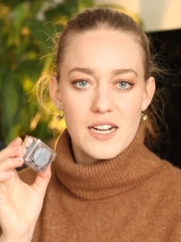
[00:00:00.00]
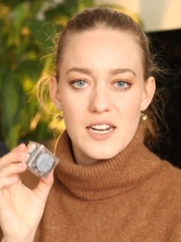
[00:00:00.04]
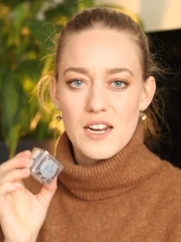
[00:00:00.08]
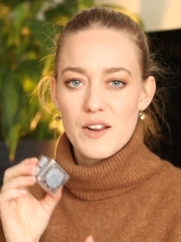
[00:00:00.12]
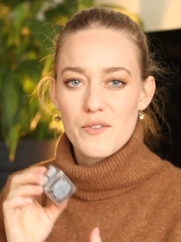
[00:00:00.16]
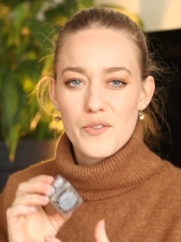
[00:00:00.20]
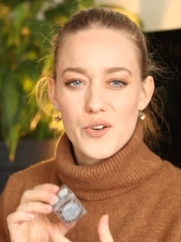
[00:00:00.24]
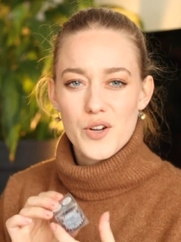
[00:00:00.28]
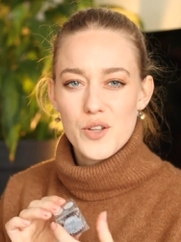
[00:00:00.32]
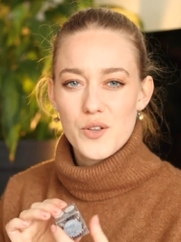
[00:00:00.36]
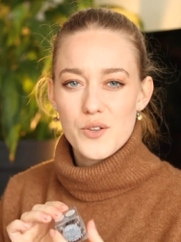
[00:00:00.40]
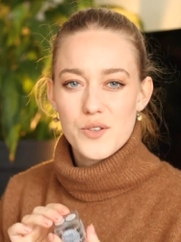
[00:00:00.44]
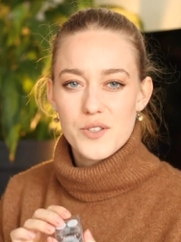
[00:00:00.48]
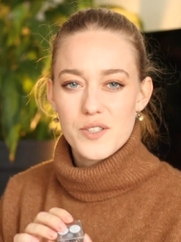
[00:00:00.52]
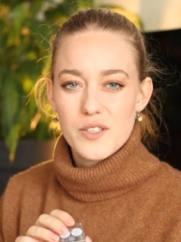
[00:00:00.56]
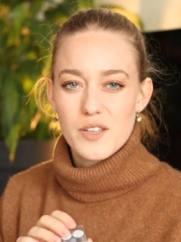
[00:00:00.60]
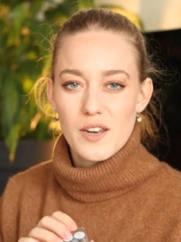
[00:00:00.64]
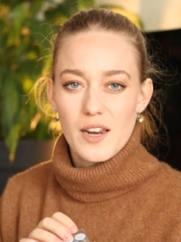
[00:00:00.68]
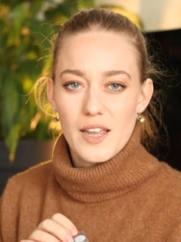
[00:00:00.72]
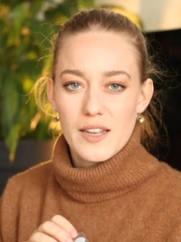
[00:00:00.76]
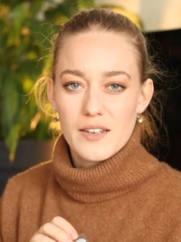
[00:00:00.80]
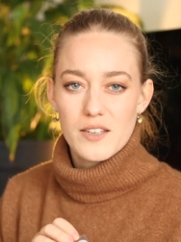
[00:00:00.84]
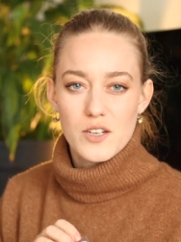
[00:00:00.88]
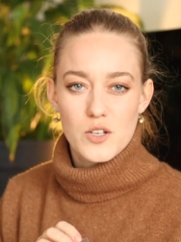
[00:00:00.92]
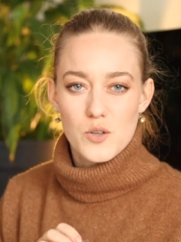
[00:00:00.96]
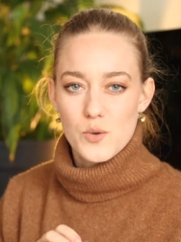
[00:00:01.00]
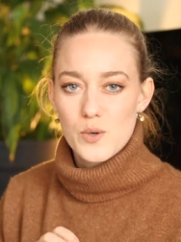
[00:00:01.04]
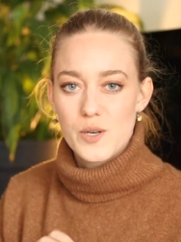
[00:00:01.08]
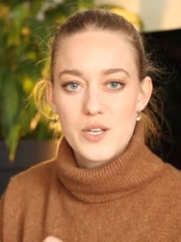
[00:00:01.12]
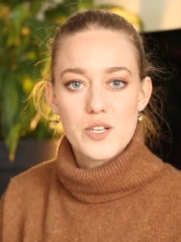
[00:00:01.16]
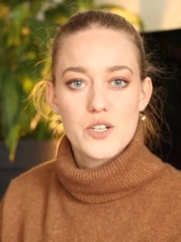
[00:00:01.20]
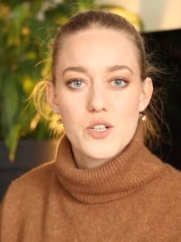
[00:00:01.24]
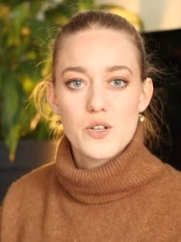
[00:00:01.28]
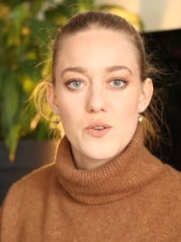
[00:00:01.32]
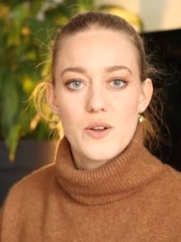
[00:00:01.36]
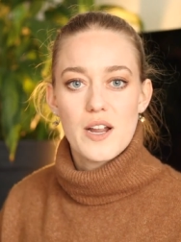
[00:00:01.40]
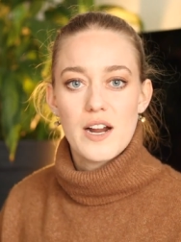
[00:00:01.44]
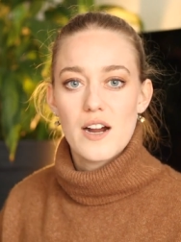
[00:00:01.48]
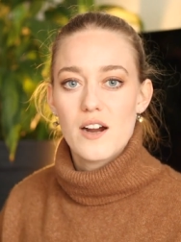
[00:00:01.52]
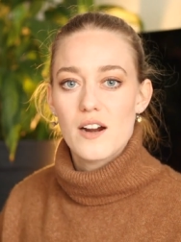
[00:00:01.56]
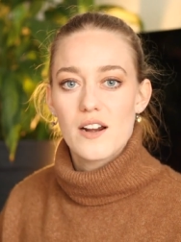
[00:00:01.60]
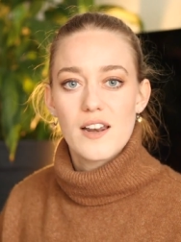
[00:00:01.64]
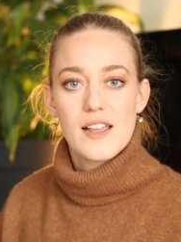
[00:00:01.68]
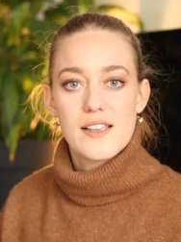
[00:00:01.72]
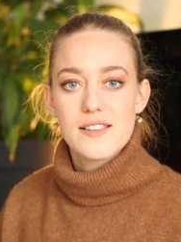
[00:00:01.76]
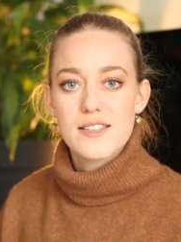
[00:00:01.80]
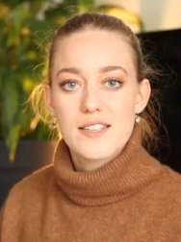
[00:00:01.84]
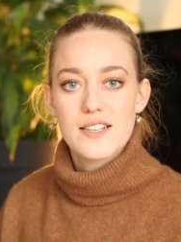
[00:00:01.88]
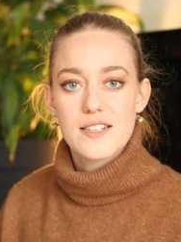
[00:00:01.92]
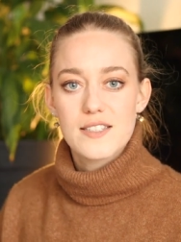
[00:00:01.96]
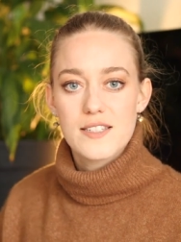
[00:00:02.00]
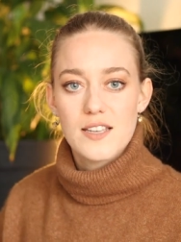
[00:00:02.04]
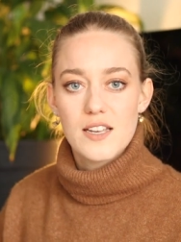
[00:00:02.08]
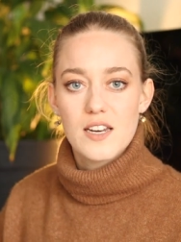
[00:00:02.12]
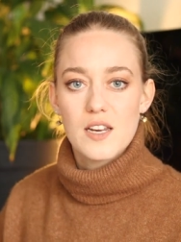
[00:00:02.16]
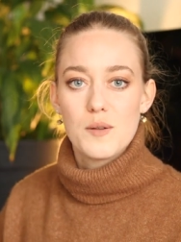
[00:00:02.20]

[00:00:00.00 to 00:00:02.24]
I never used to like the traditional hair elastics